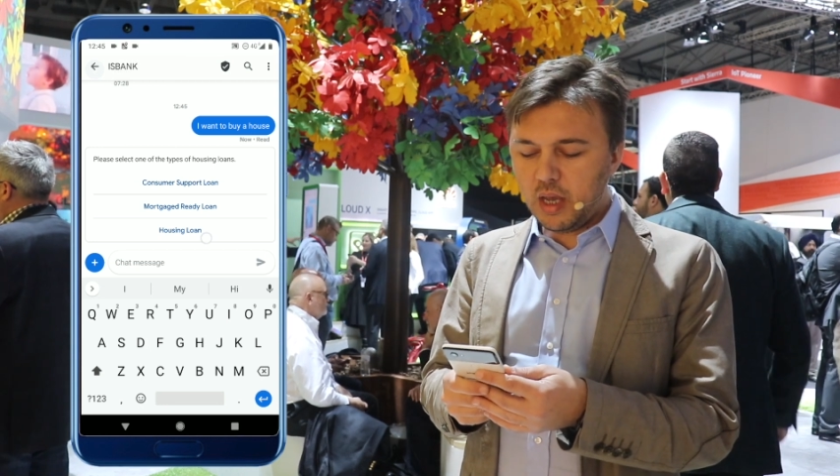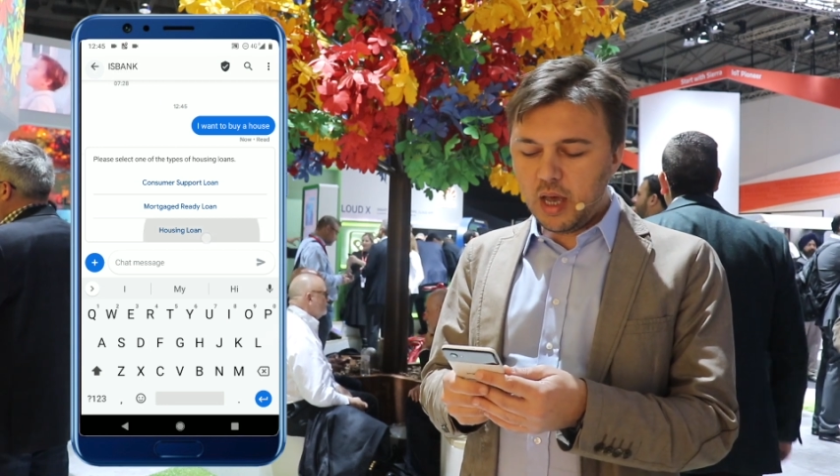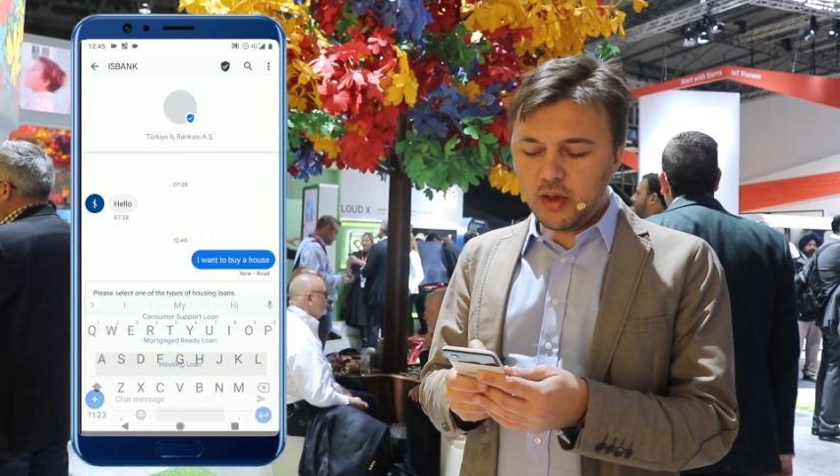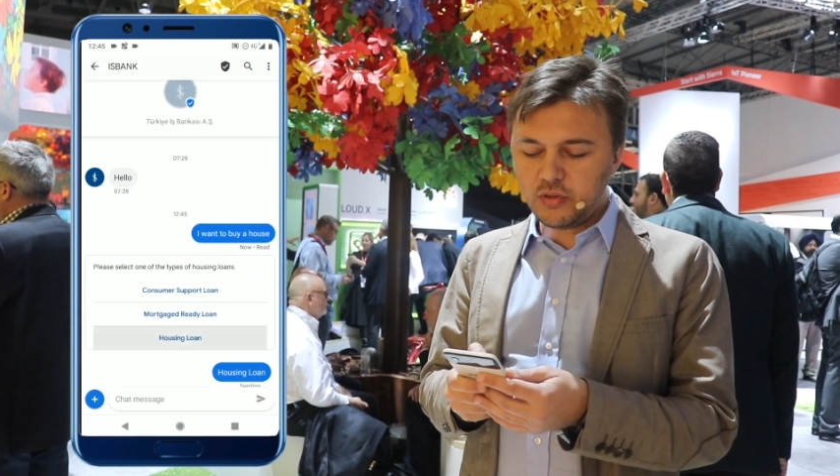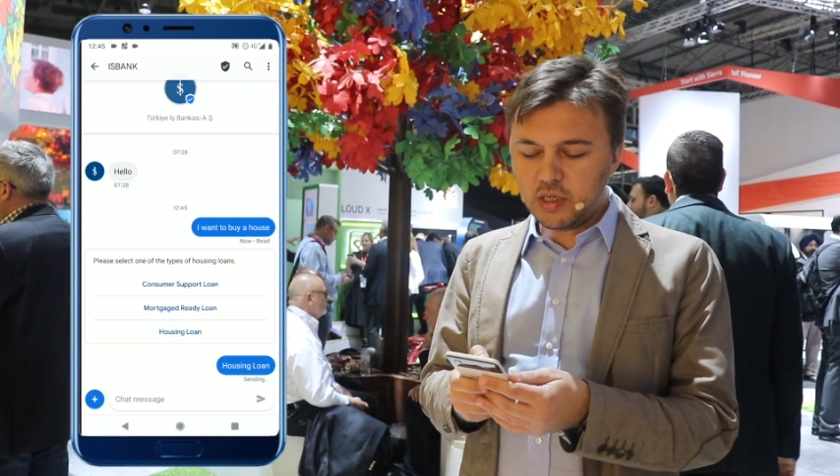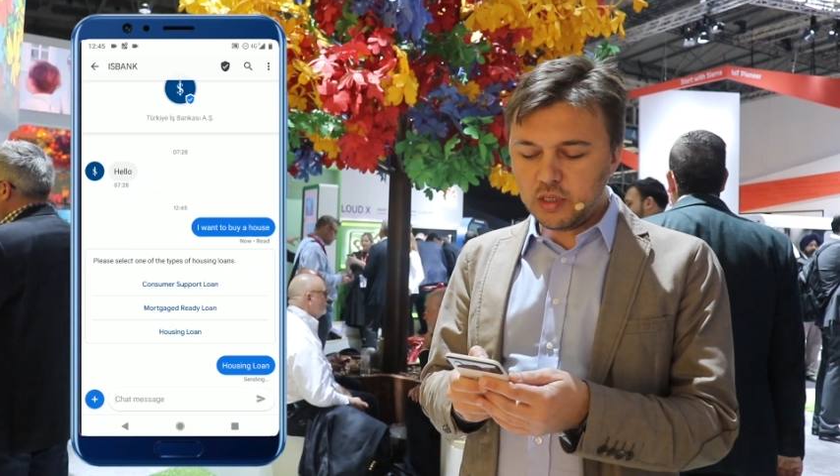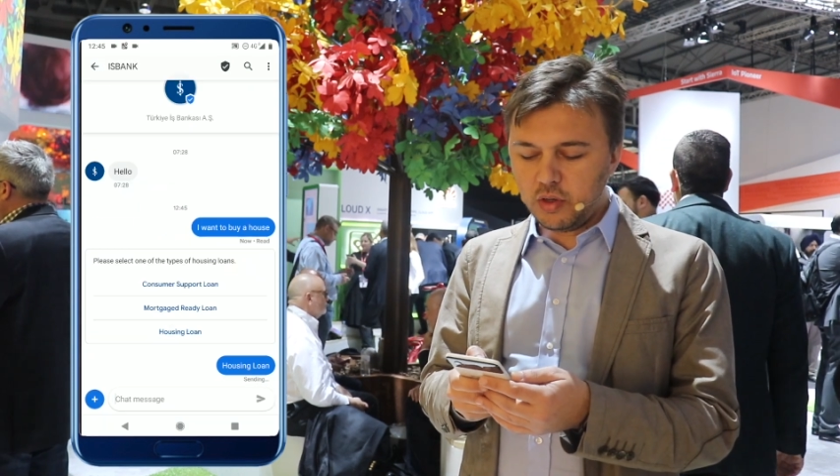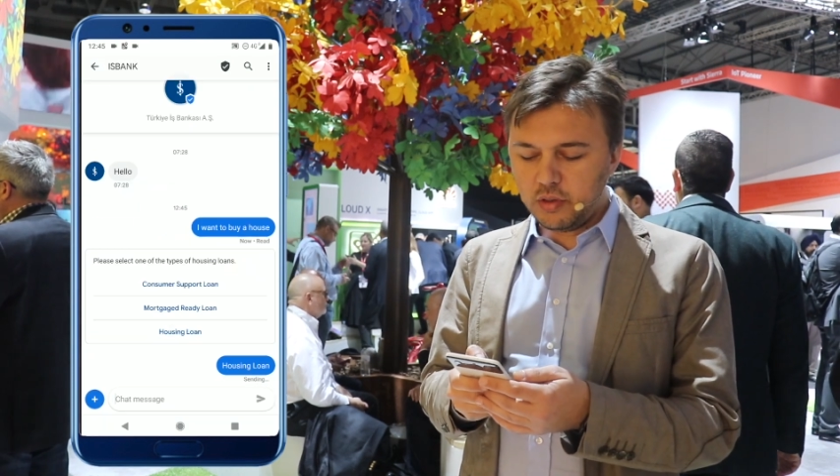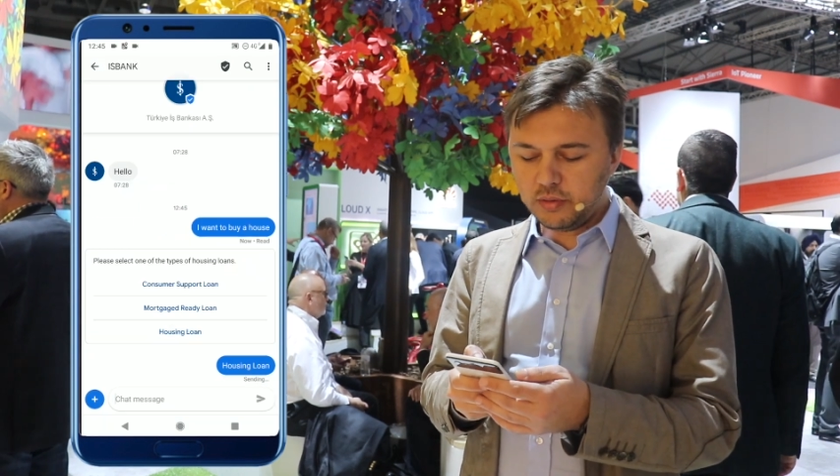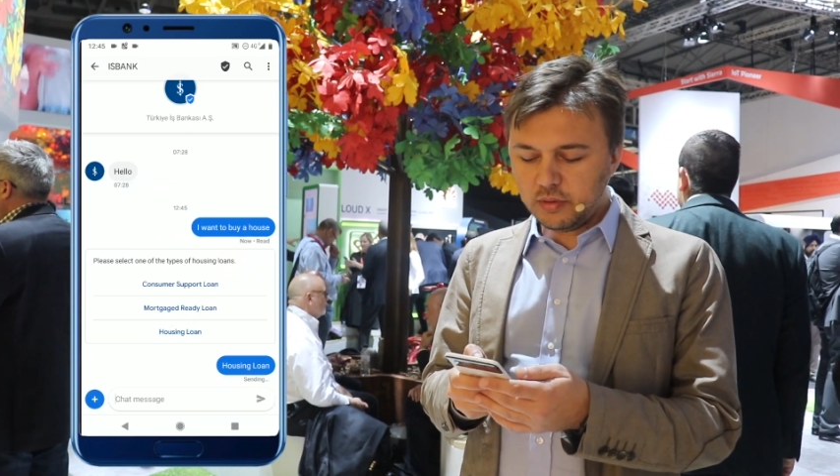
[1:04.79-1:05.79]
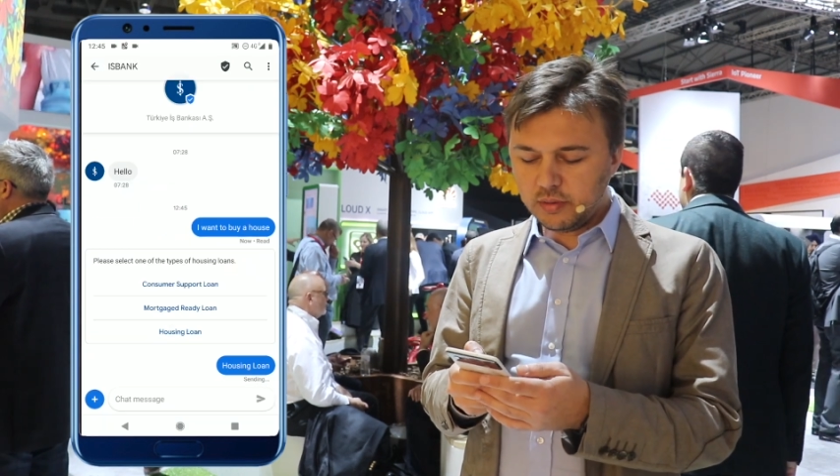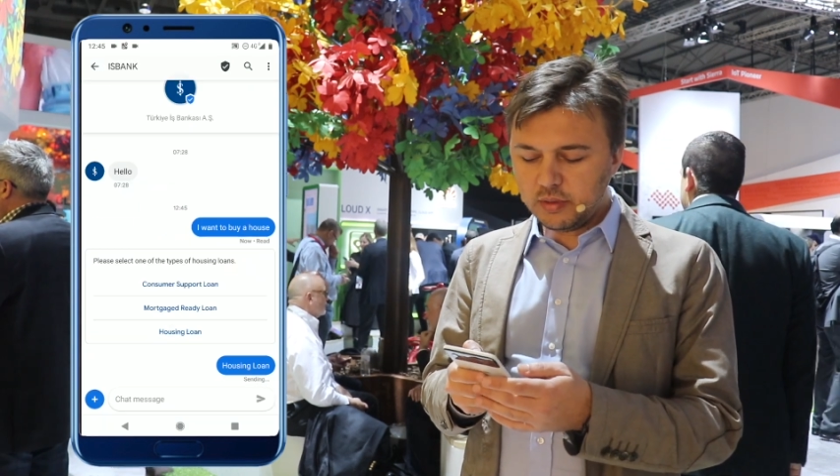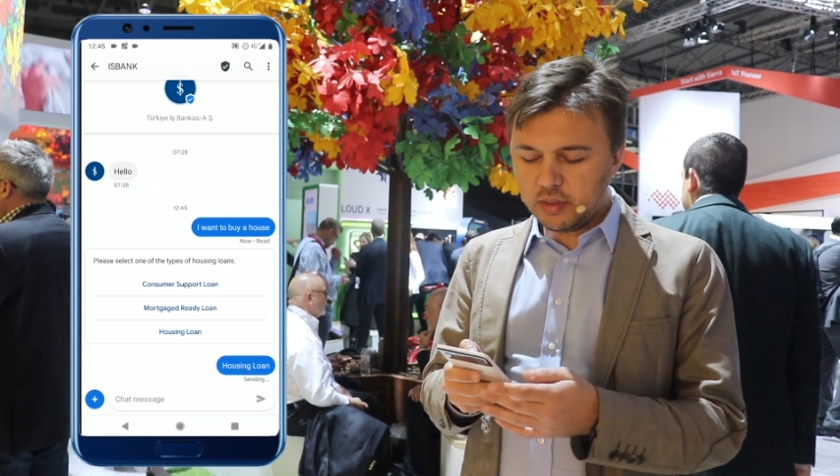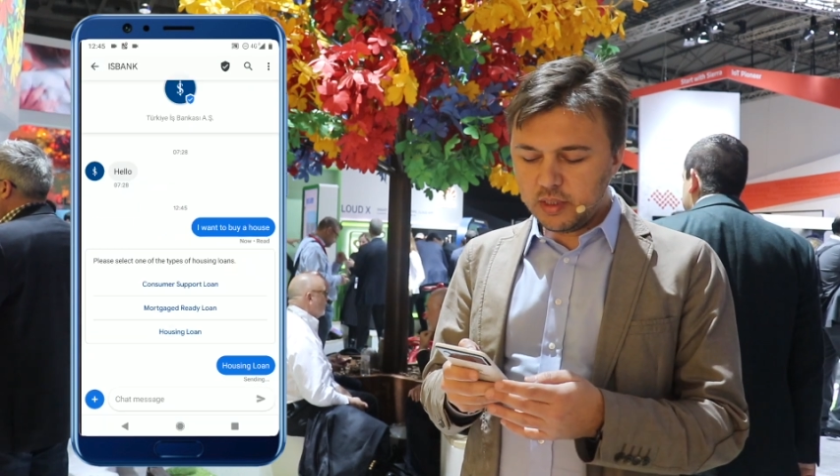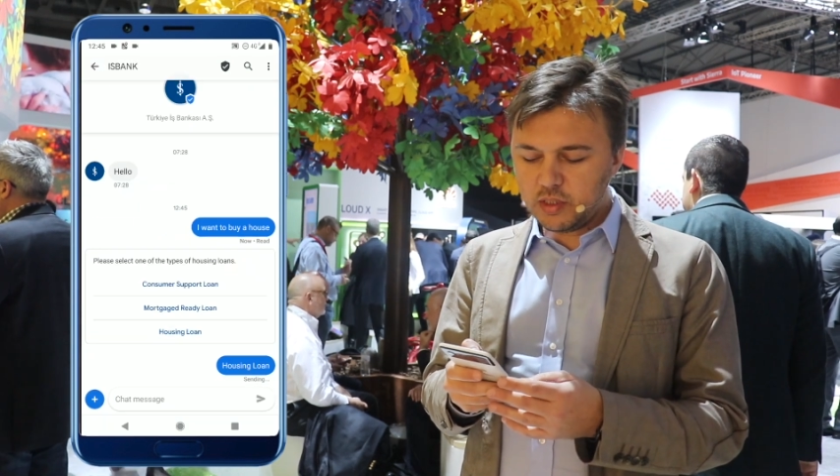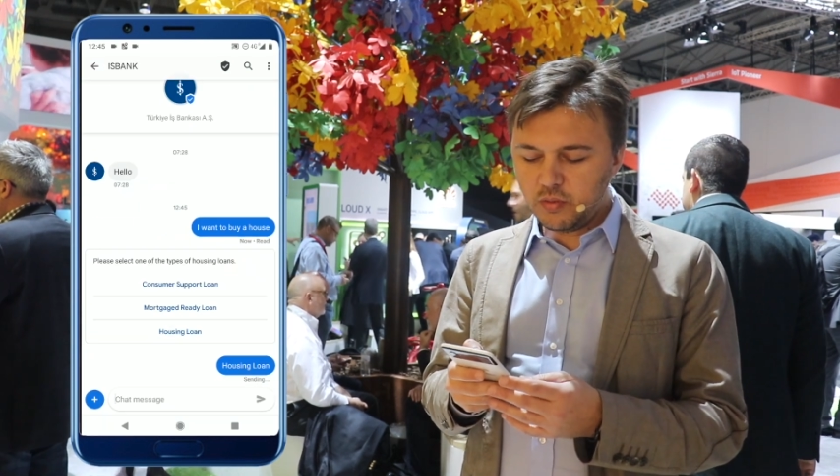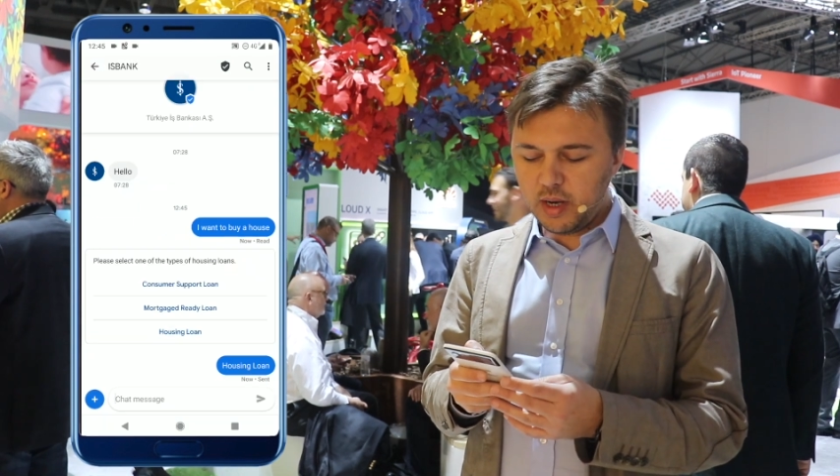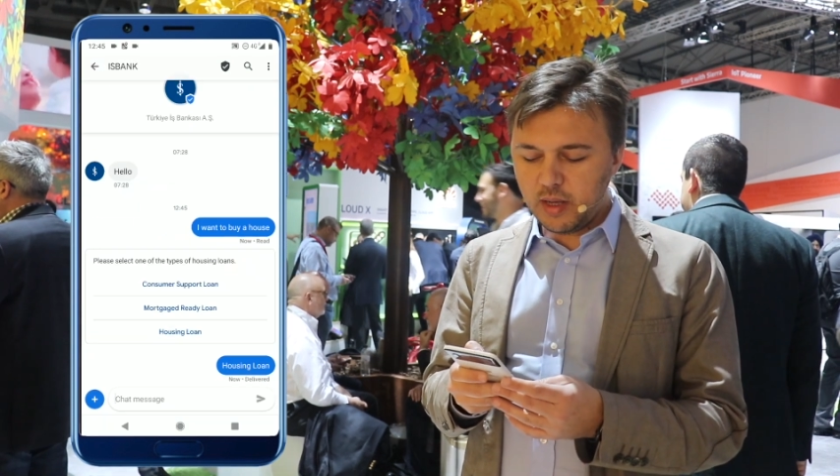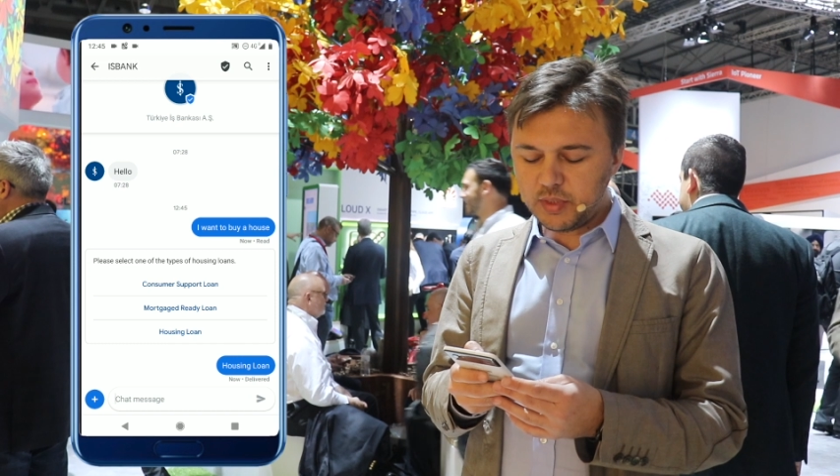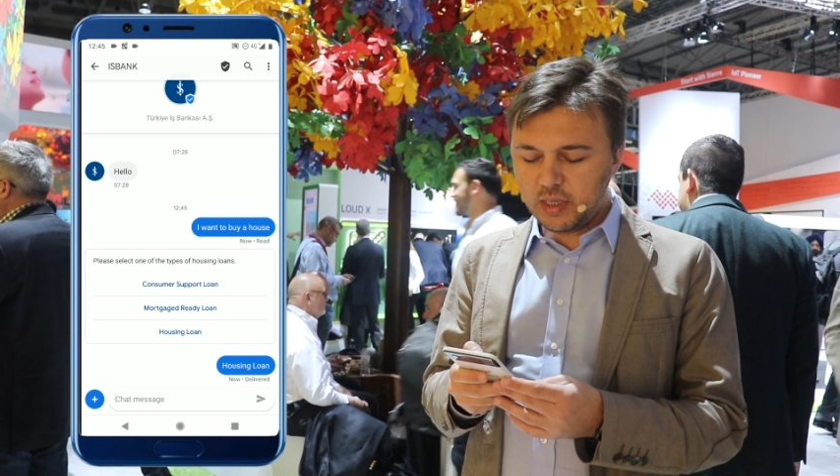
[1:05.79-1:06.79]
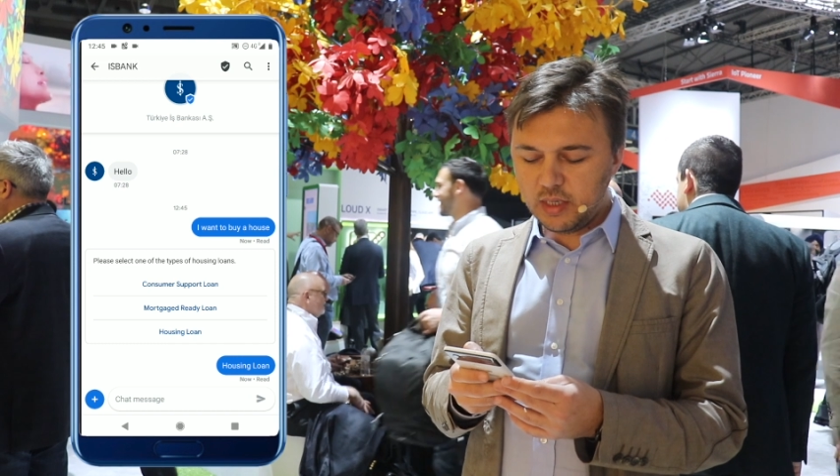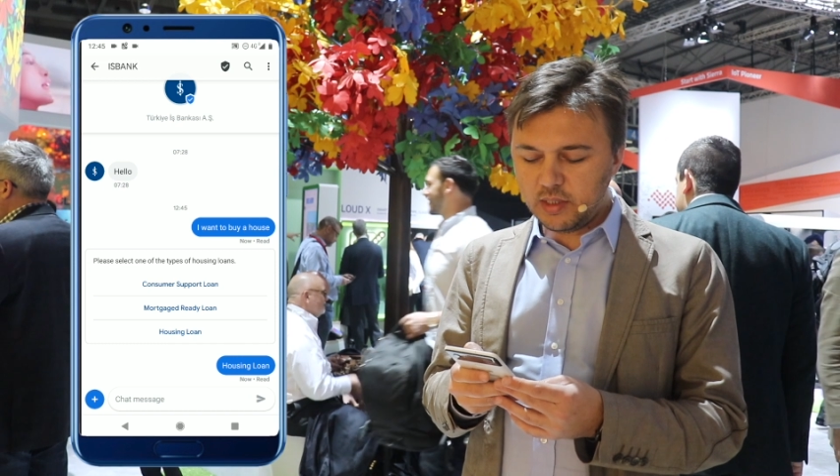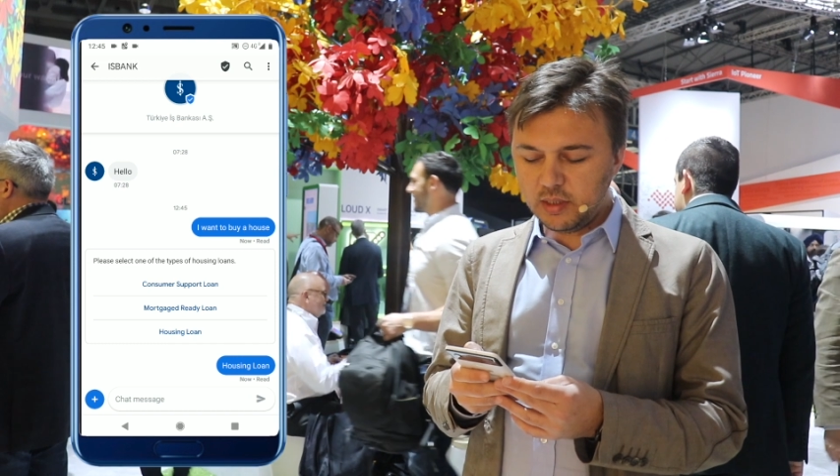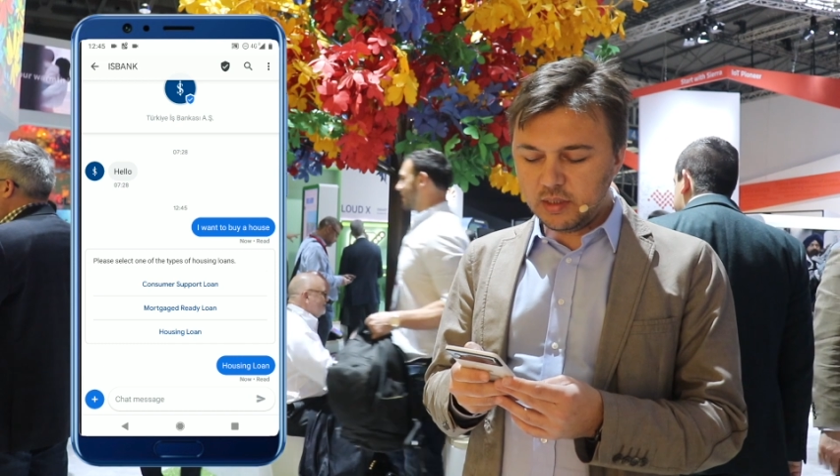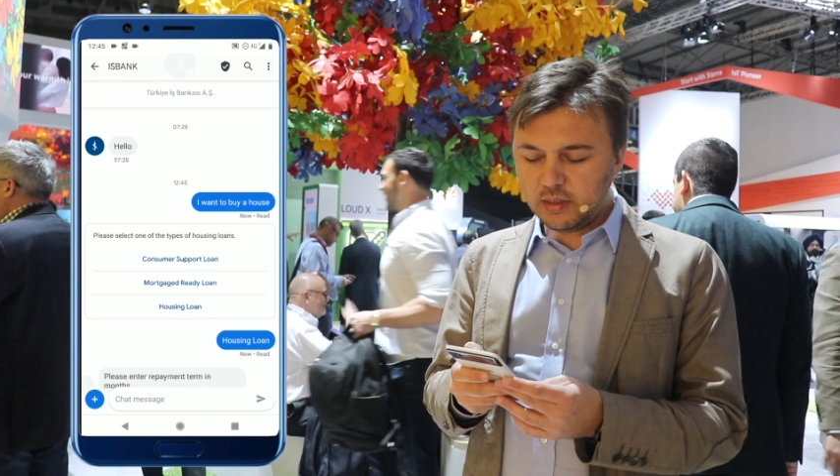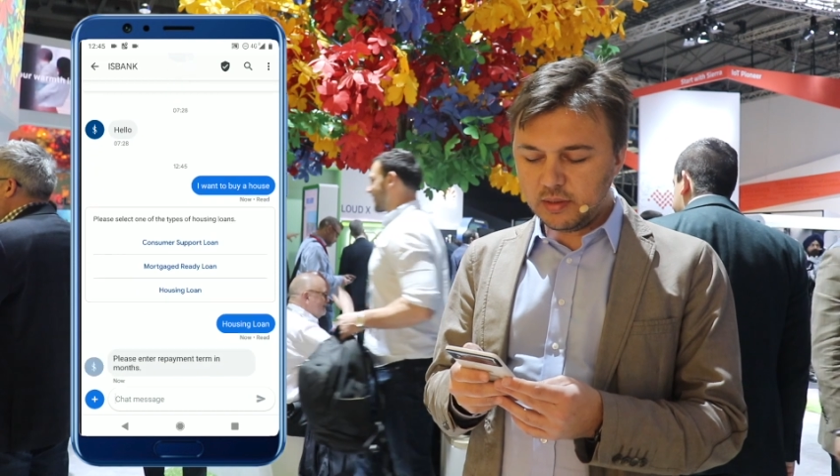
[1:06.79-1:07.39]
housing loan, this is what I'm selecting.